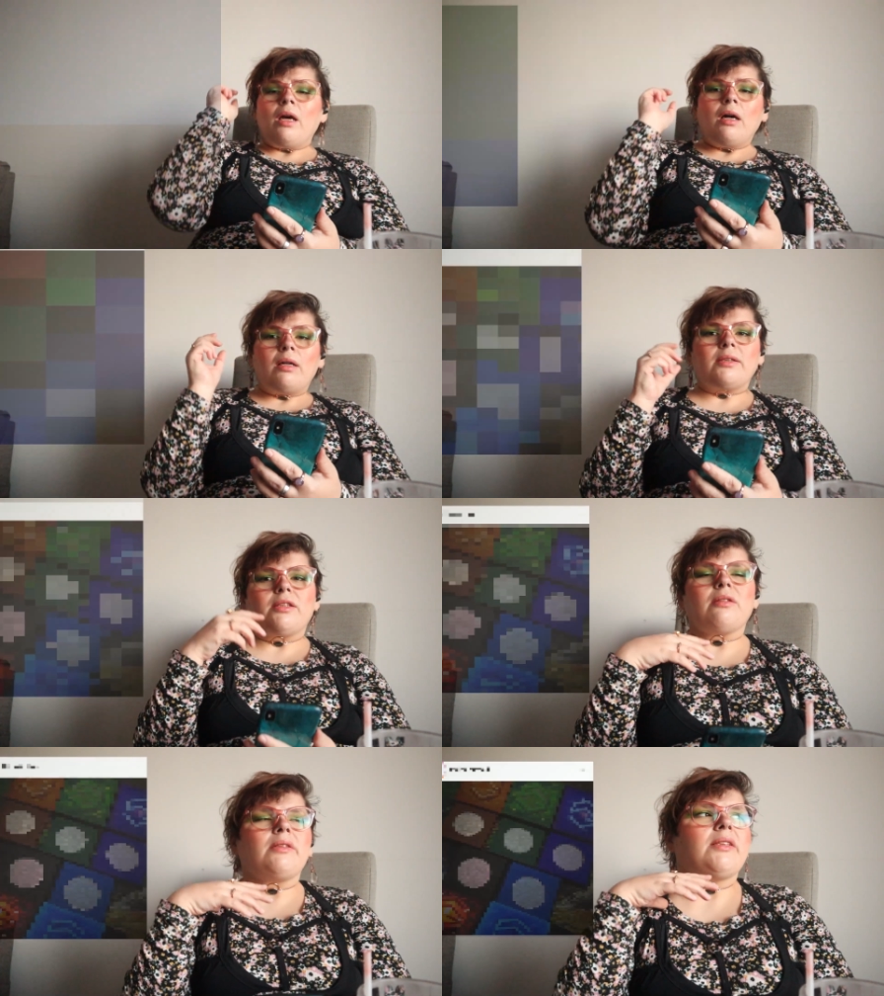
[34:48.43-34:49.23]
Also,
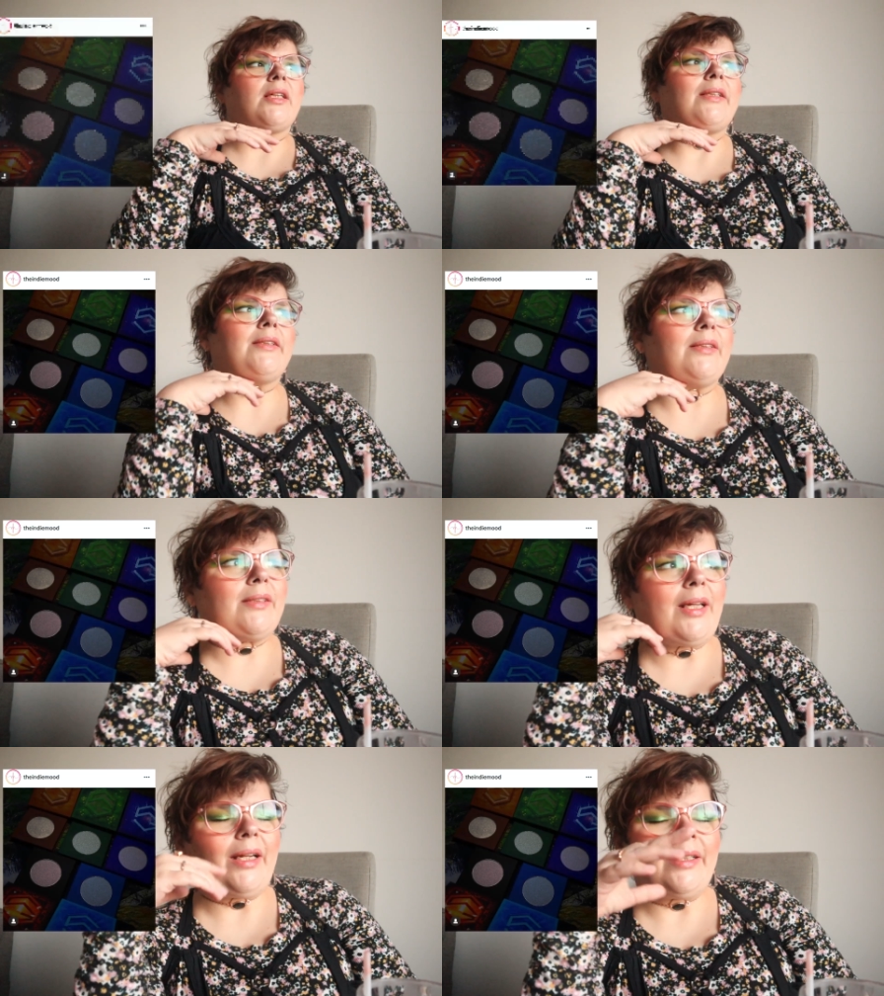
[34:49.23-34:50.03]
the sun is
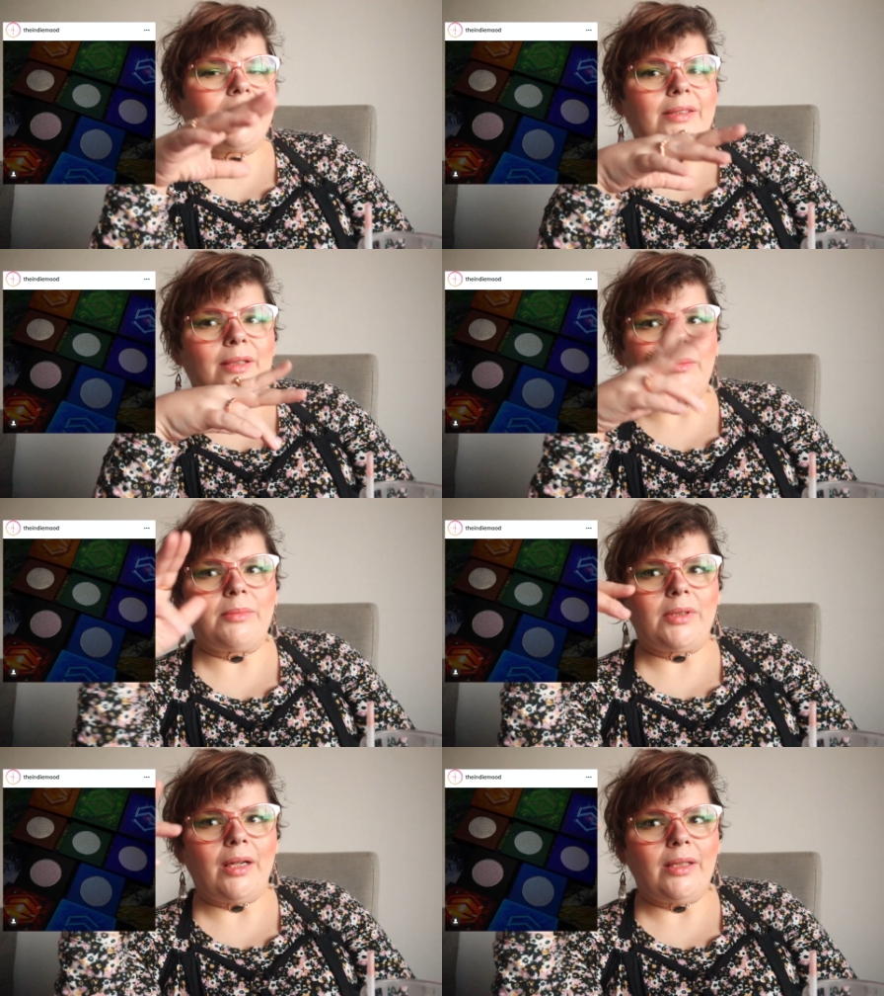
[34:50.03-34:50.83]
setting, so I'm
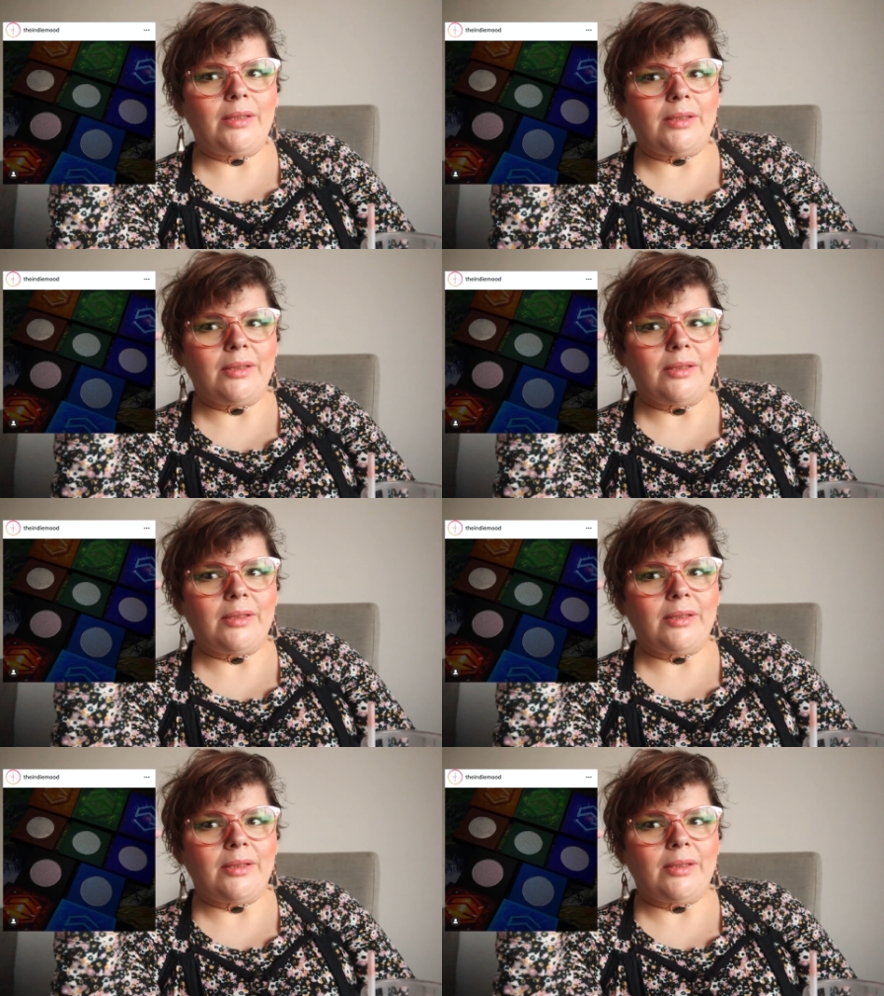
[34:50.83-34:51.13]
trying to